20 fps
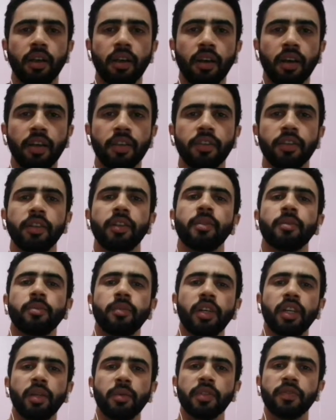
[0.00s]
Hi there,
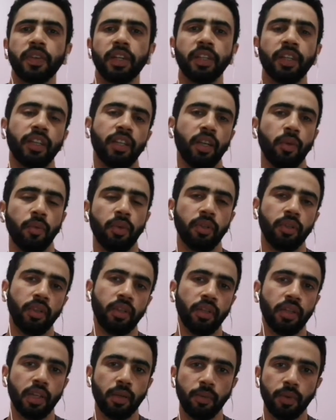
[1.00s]
my name is Fatih Kamal
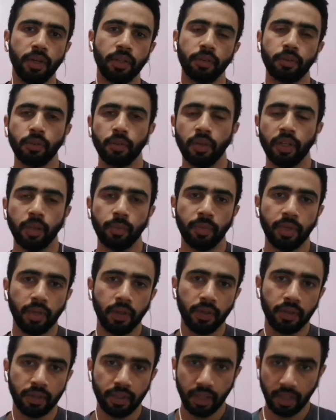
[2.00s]
and I'm here to talk
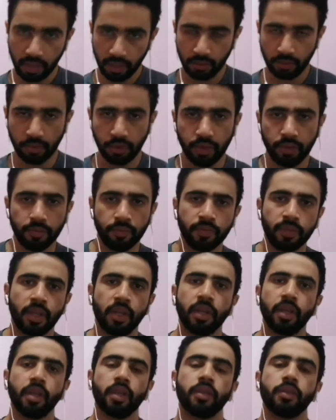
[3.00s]
about Android.
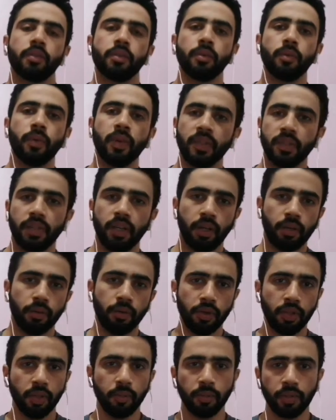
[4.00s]
So what's
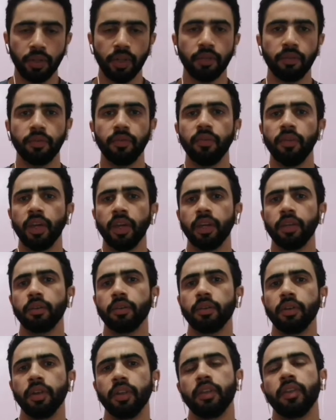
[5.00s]
Android in brief?
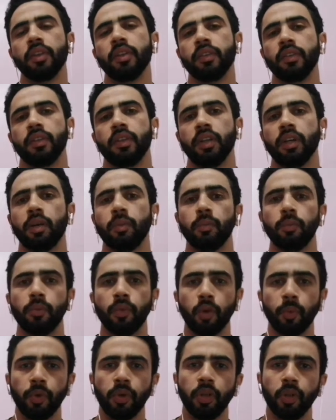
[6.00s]
Android is a
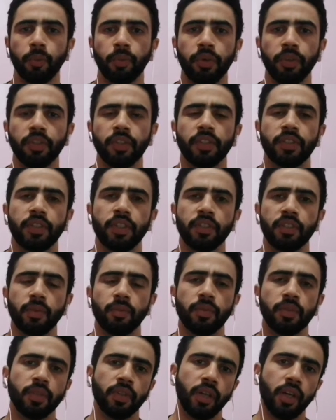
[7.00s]
mobile operating
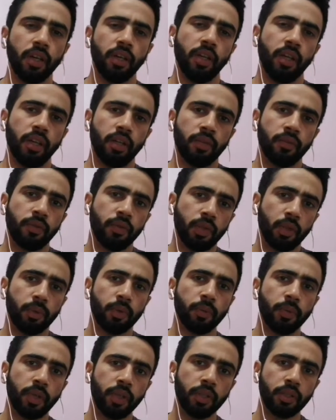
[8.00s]
system designed and
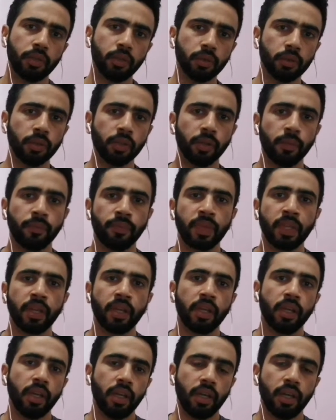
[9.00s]
developed by Google.
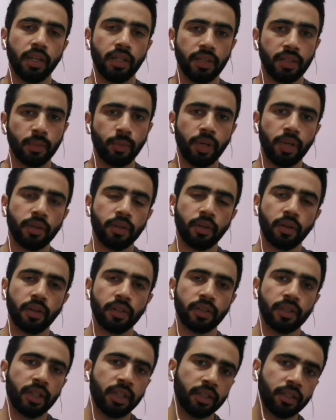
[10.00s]
And it's based
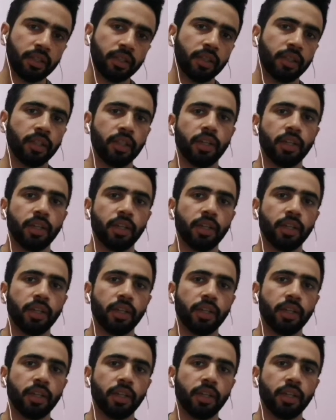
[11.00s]
on that